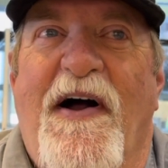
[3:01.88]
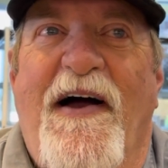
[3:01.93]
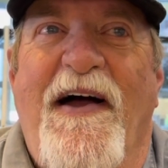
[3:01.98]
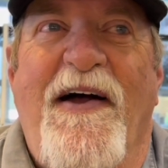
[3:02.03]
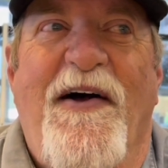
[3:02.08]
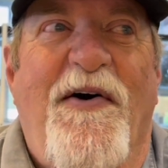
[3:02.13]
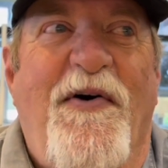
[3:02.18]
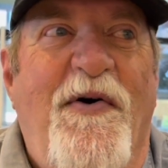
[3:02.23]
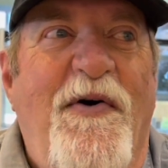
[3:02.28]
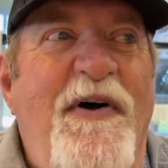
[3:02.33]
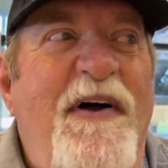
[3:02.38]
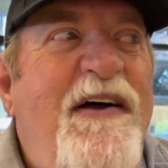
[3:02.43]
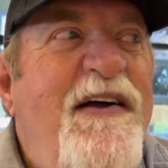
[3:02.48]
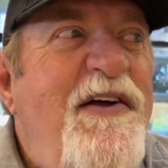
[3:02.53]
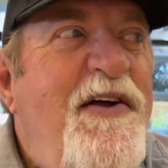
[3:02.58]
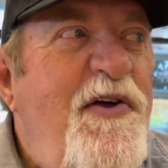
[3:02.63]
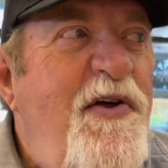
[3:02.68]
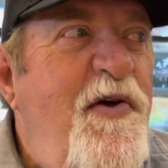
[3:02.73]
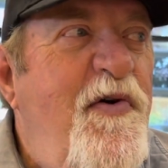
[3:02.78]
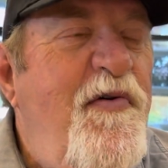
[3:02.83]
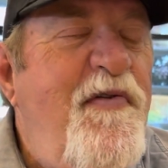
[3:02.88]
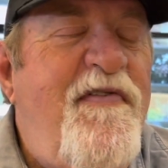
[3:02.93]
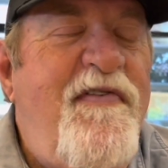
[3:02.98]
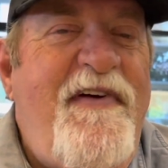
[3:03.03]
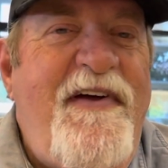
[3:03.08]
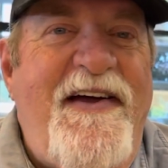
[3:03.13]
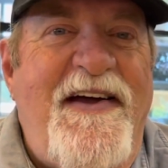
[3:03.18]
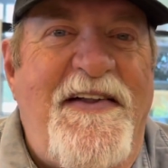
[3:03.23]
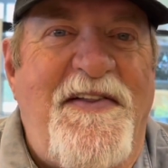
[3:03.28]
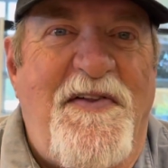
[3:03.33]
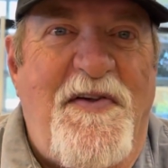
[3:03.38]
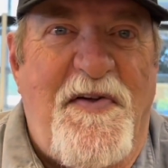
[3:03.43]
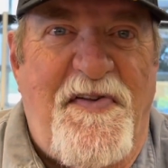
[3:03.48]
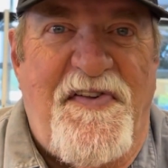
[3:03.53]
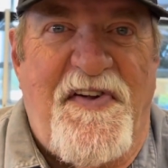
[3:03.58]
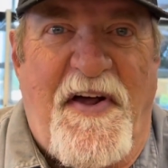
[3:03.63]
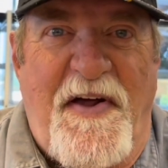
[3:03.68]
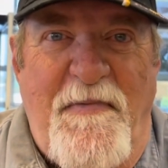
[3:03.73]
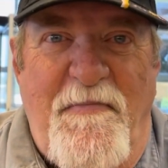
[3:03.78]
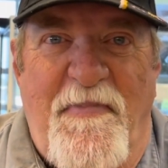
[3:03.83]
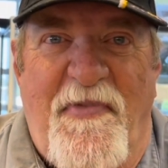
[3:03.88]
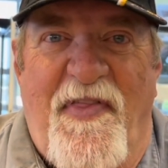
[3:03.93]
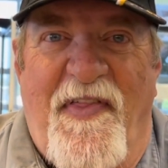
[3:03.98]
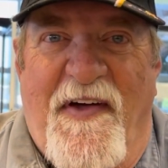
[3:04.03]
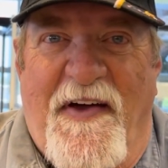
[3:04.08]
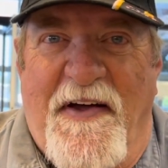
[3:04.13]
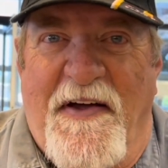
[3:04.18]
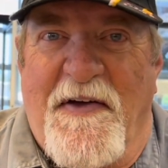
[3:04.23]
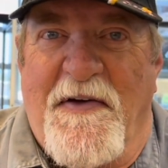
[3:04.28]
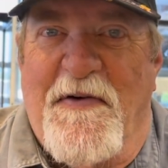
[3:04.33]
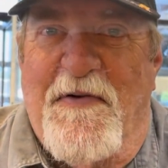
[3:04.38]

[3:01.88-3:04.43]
I usually get the same thing.